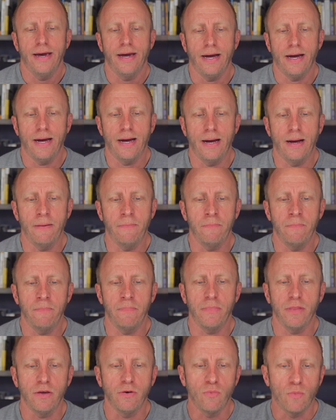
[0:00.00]

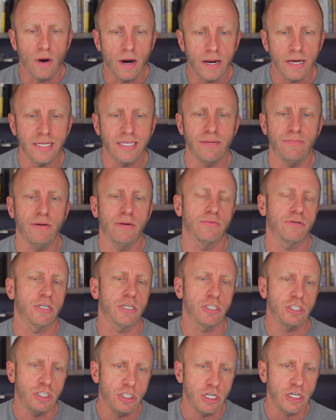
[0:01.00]
You wanted to be able to
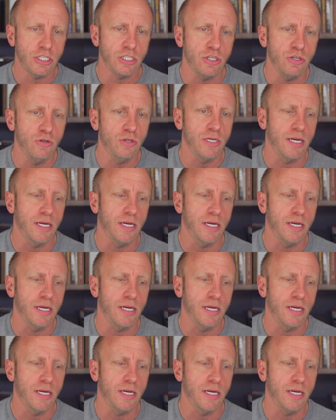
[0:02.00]
just use